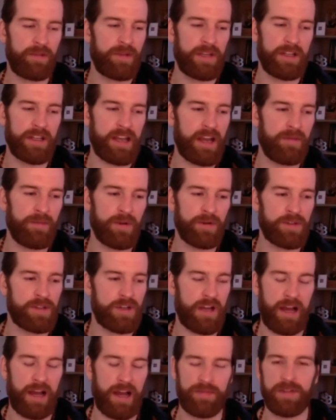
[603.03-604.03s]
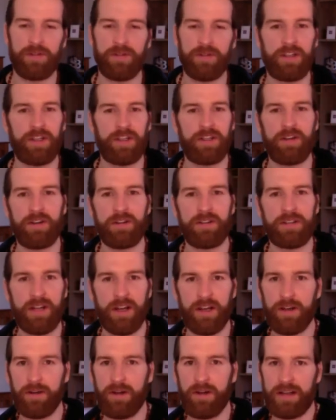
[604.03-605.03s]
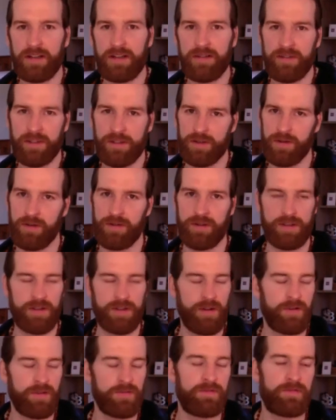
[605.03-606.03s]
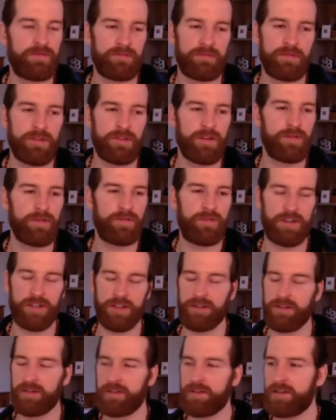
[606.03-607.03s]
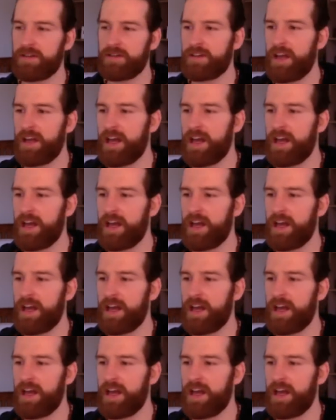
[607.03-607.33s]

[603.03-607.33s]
Kambo's absolutely not psychoactive at all. There's no visions.